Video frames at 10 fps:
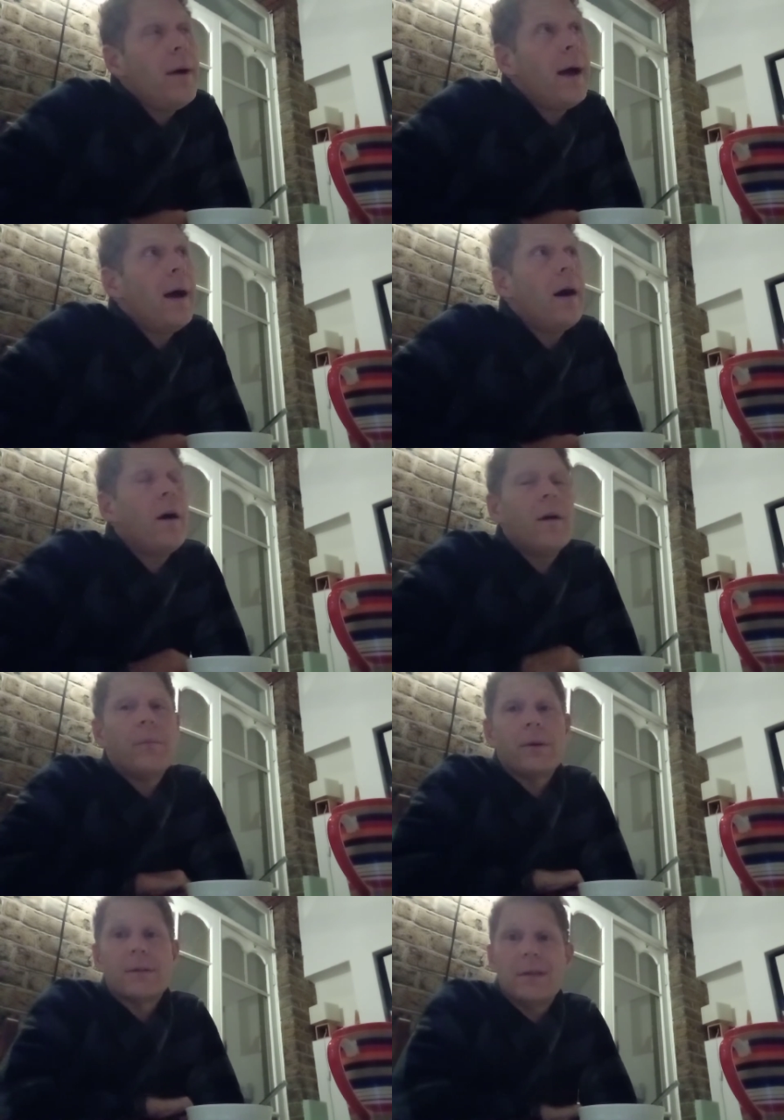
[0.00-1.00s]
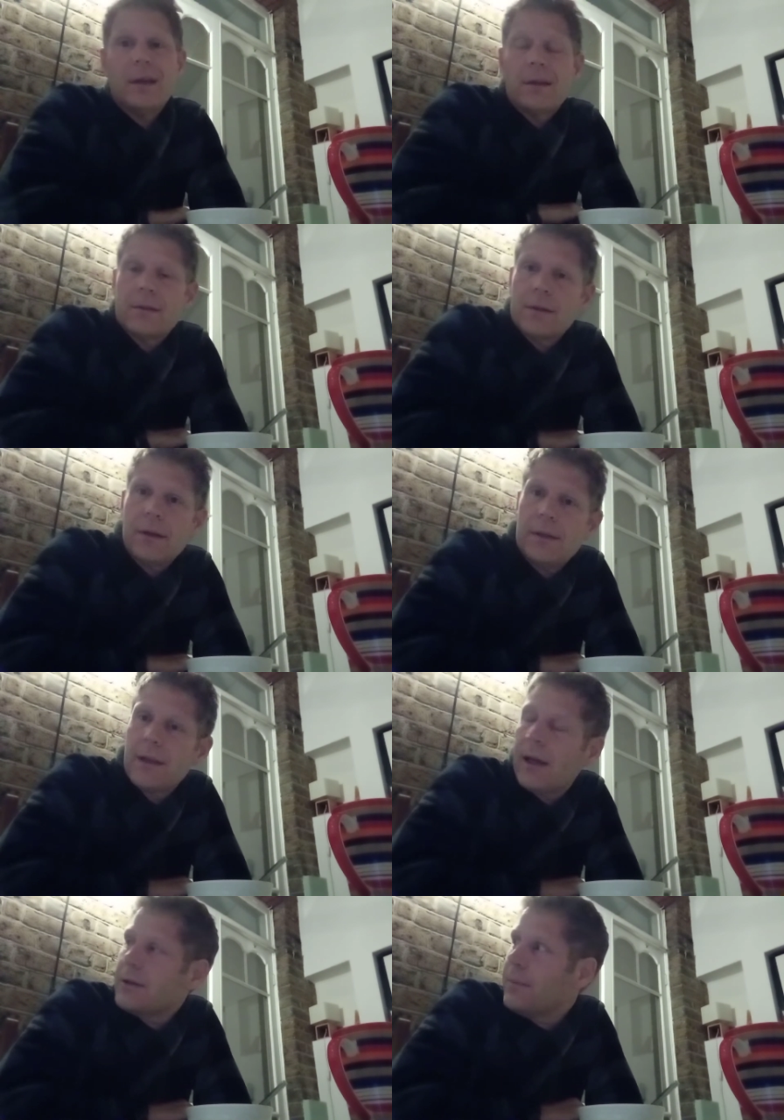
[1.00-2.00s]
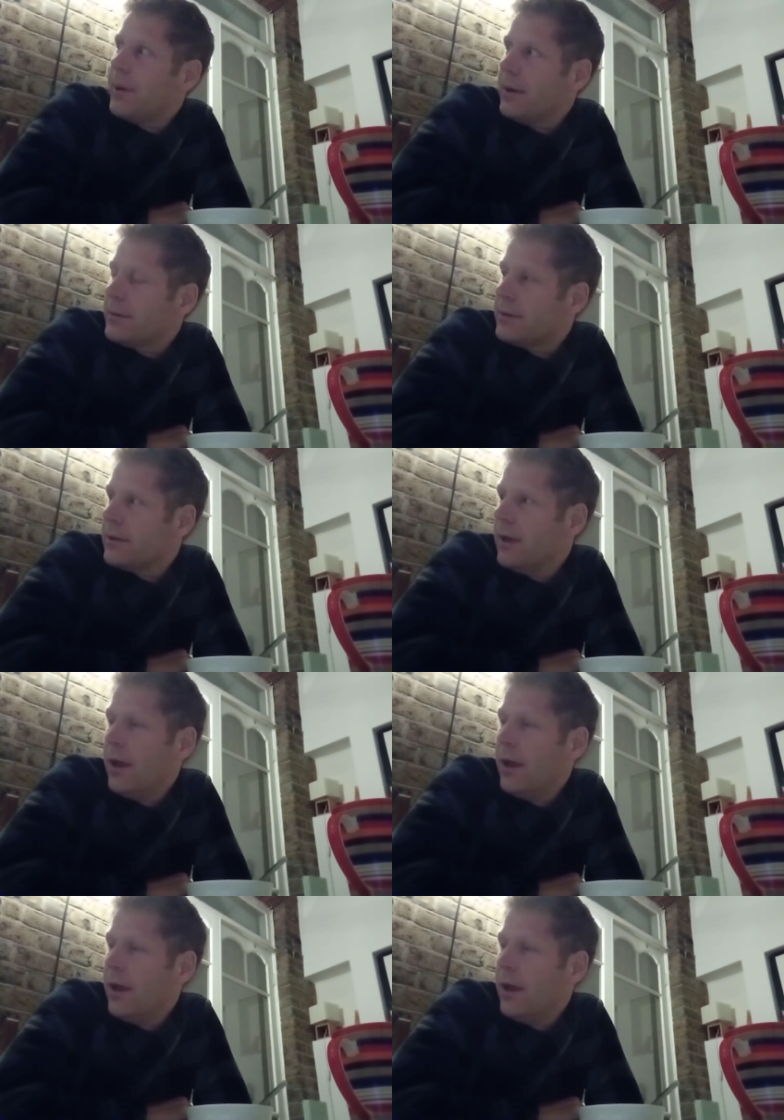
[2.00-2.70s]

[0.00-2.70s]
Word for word: at half past six, I need to catch a bus